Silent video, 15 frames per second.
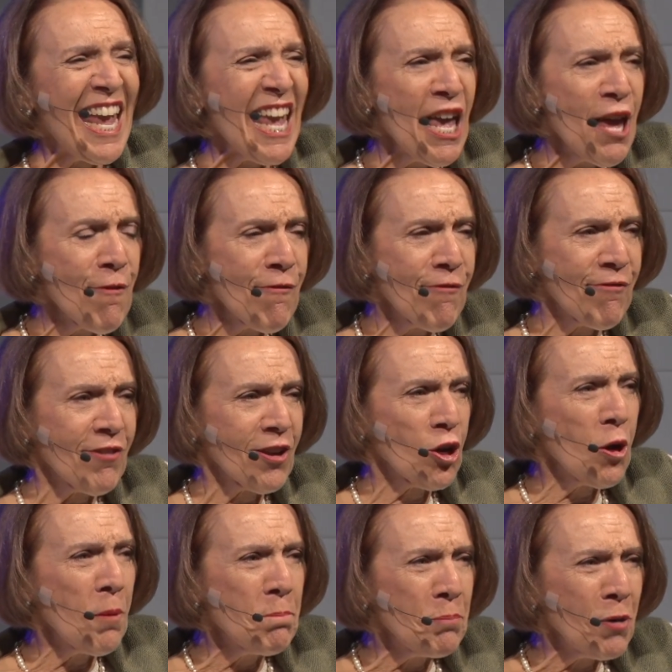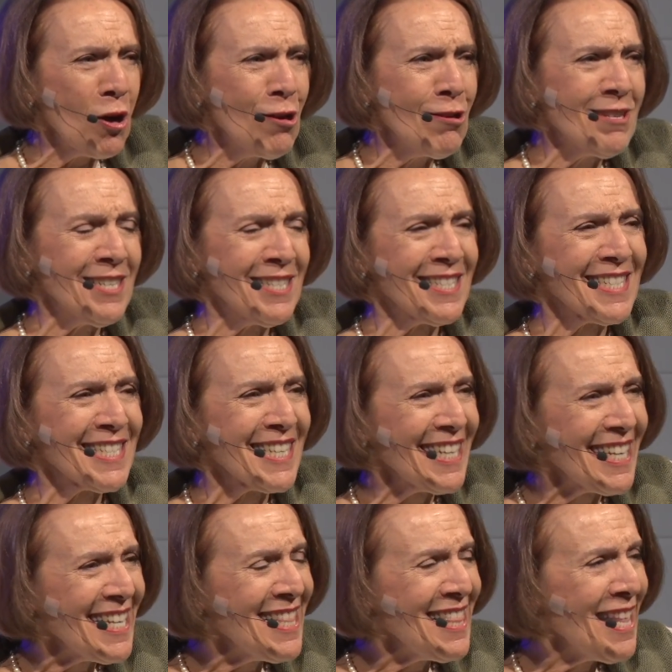F component
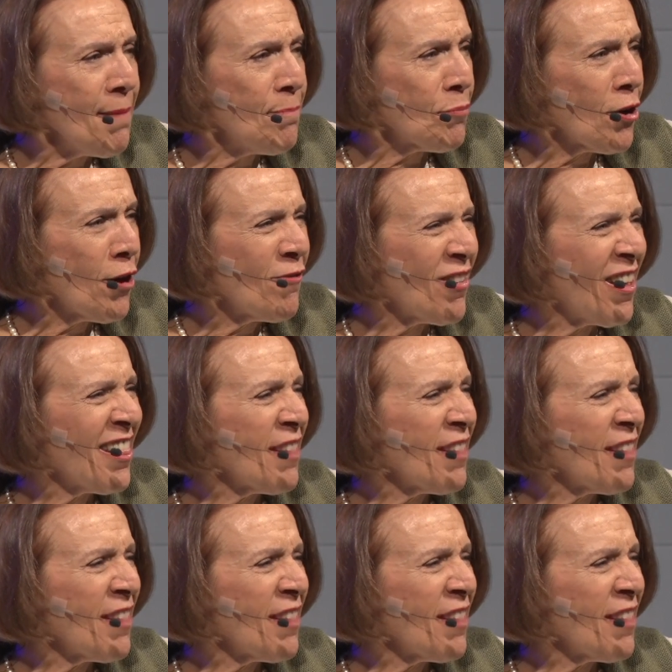in their profile,